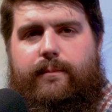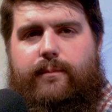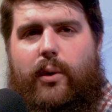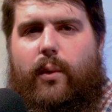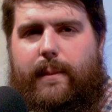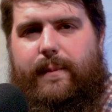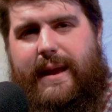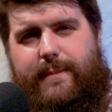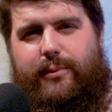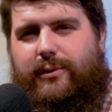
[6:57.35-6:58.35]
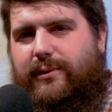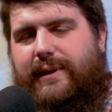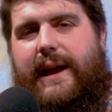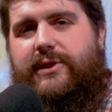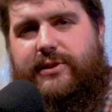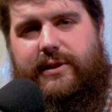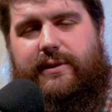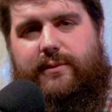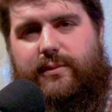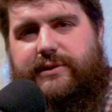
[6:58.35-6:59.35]
But what people or
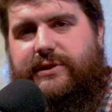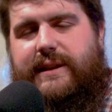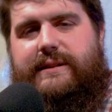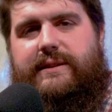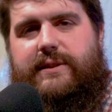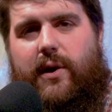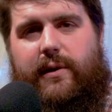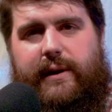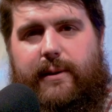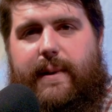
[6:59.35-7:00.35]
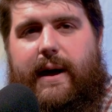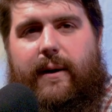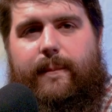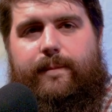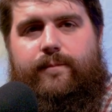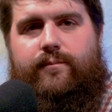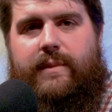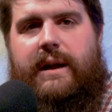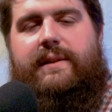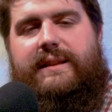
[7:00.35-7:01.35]
nation was Jesus talking about?
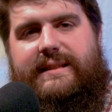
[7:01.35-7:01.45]
The